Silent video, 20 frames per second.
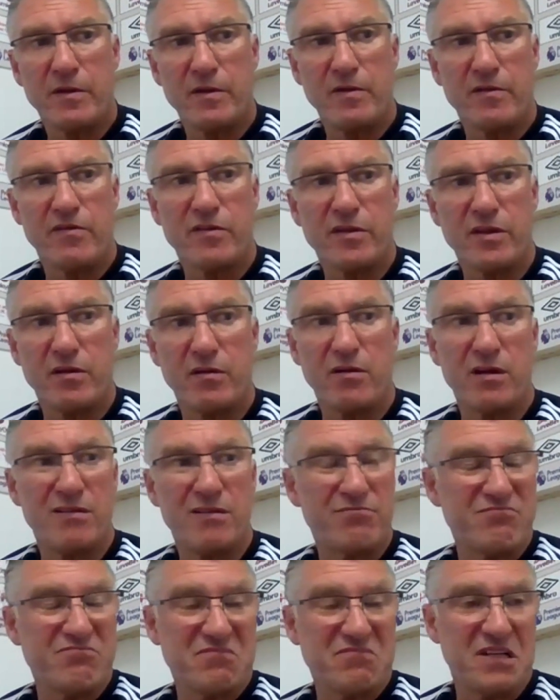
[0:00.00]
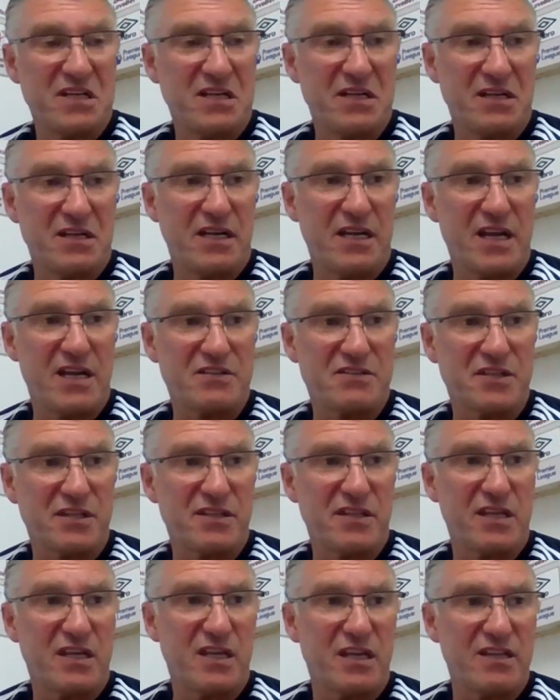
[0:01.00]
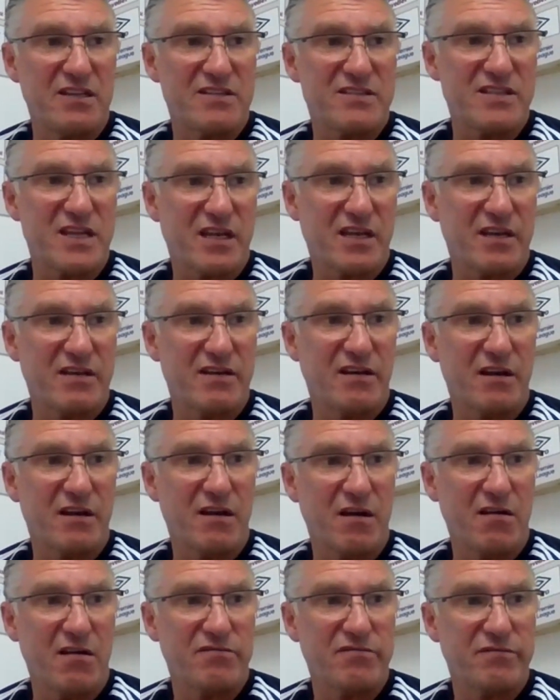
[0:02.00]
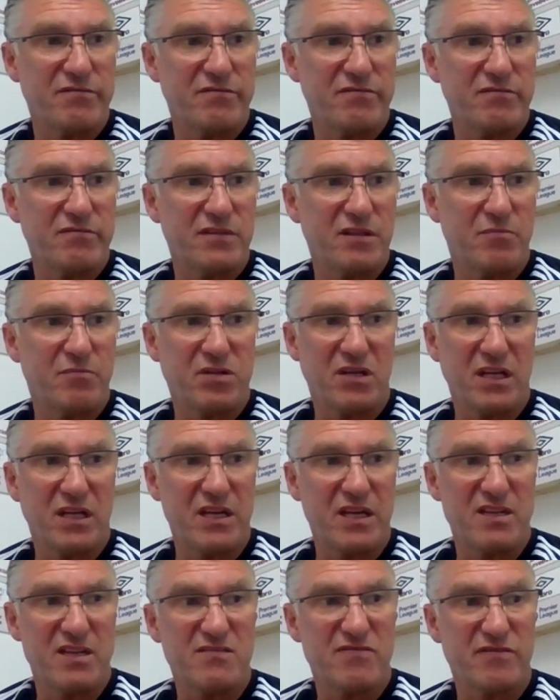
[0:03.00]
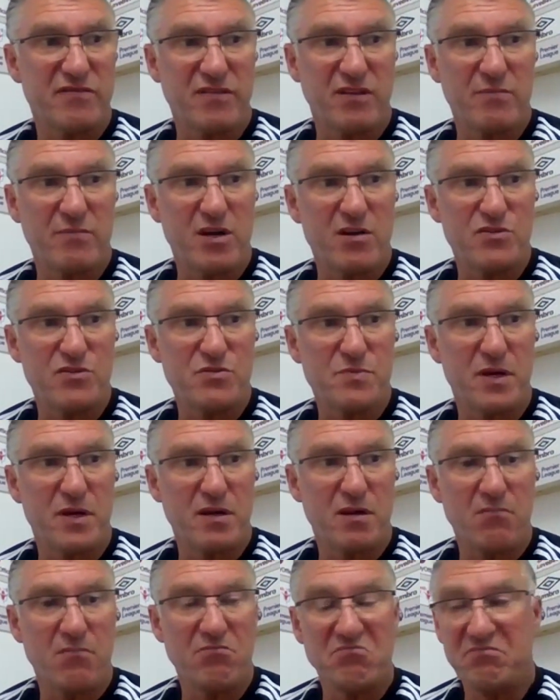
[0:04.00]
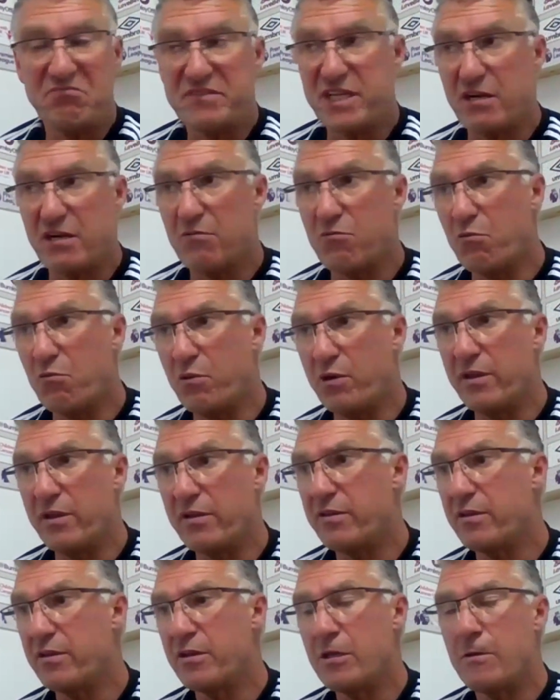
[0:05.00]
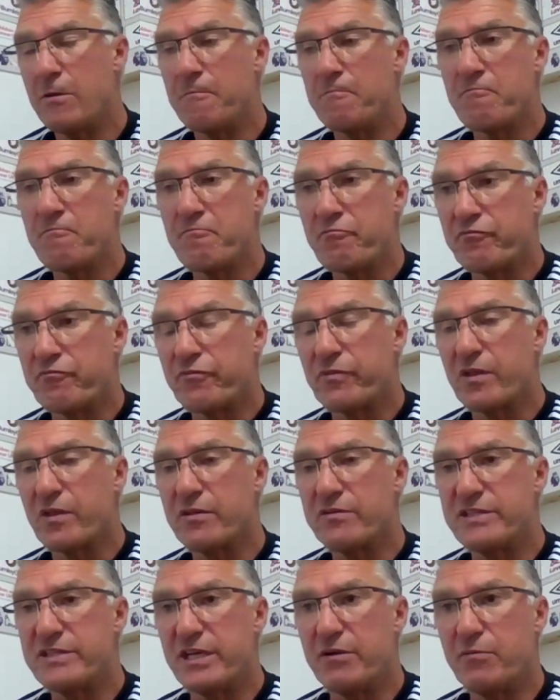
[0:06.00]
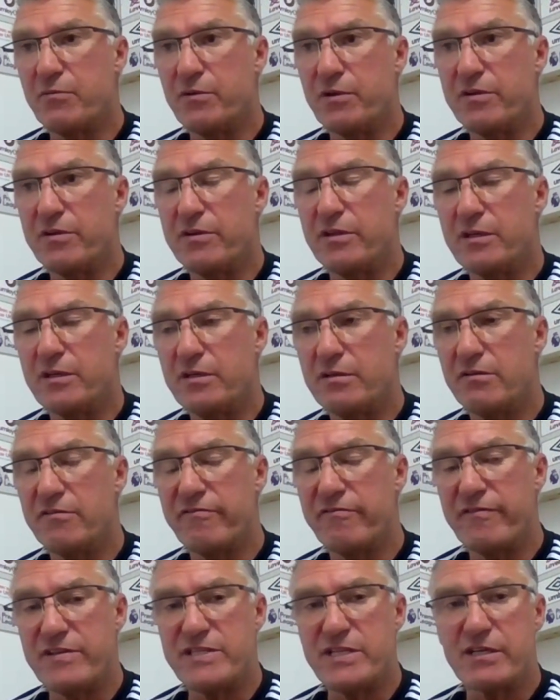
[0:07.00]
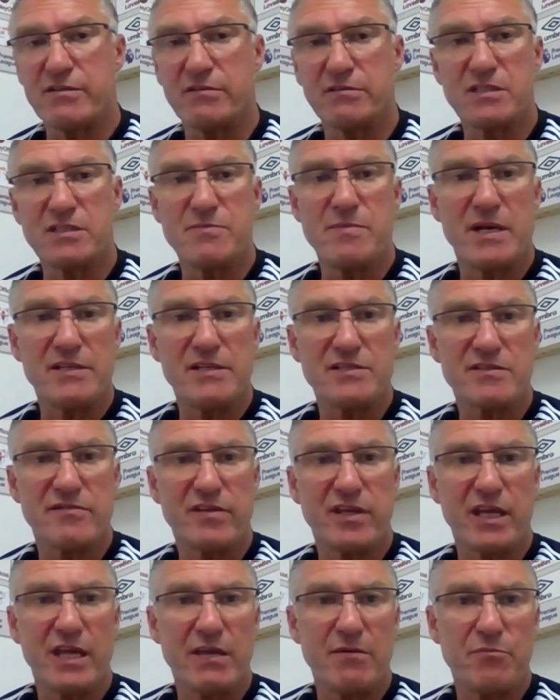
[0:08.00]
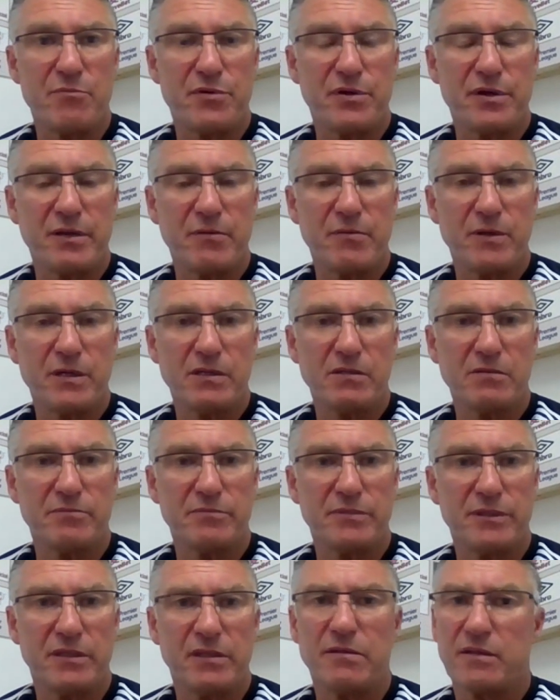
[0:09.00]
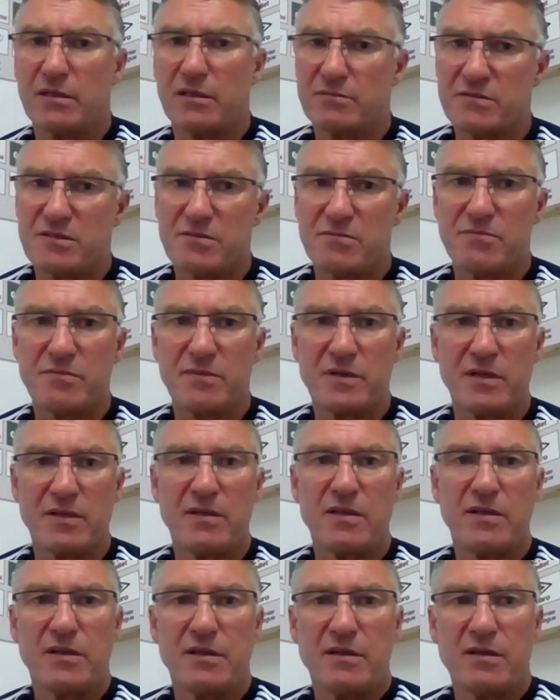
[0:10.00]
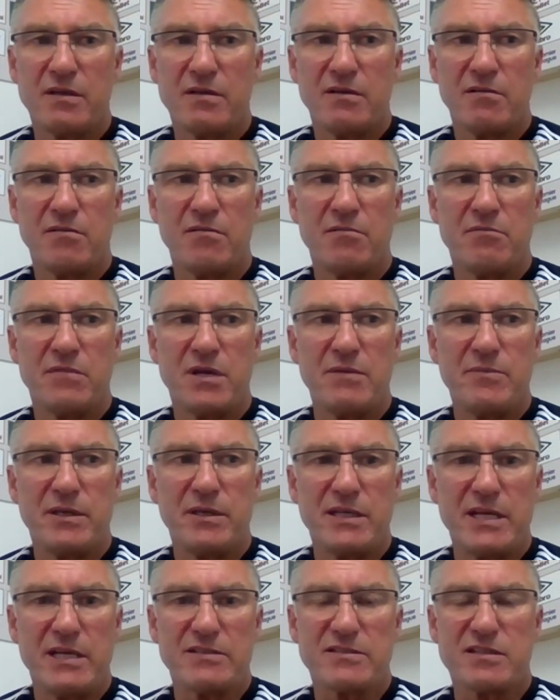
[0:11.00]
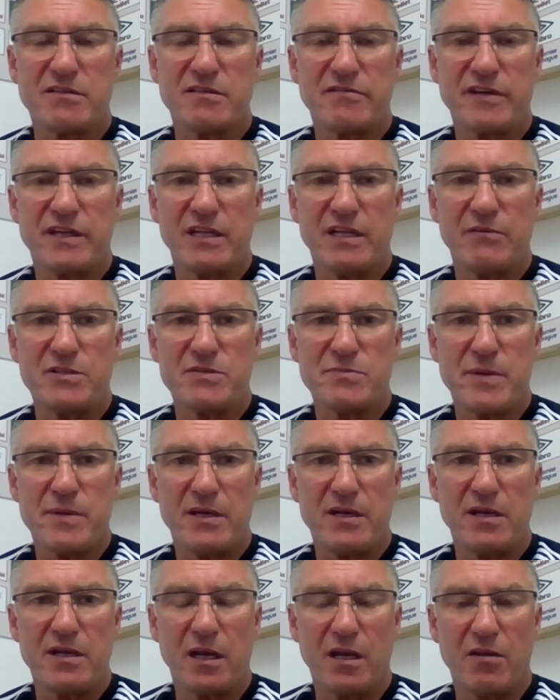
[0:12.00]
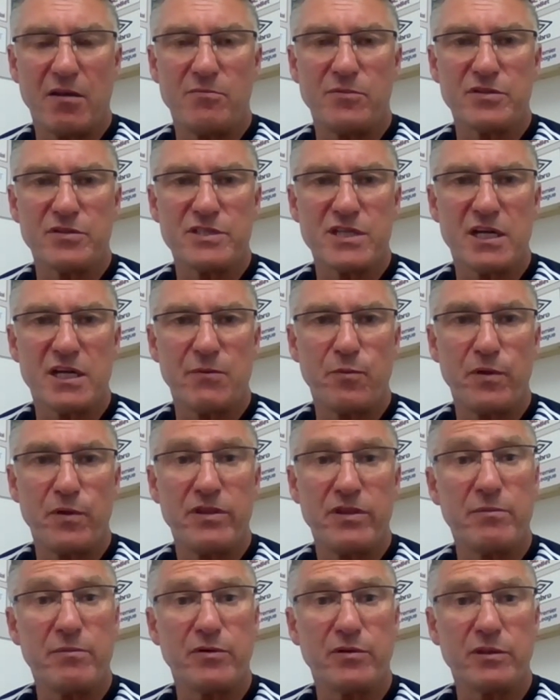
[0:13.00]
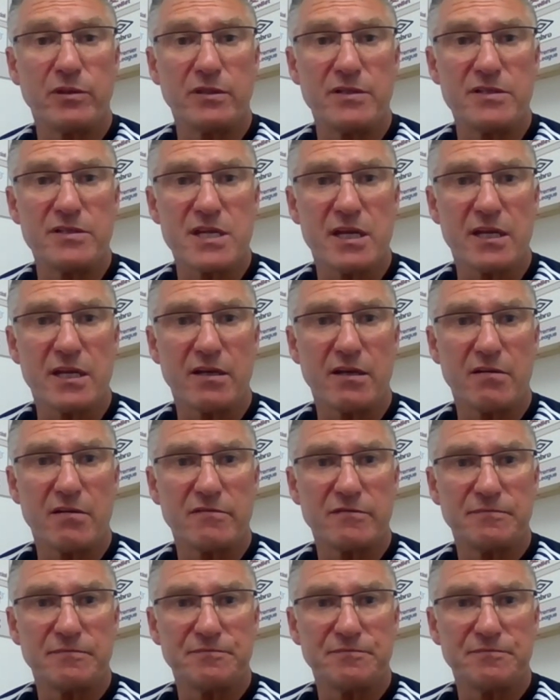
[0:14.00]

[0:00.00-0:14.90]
so I, I actually think in the second half, the players, for the most part, dealt with, dealt with the physical demands of the game pretty well. But that's maybe down to the fact that we spent a lot more time with the ball in the second half.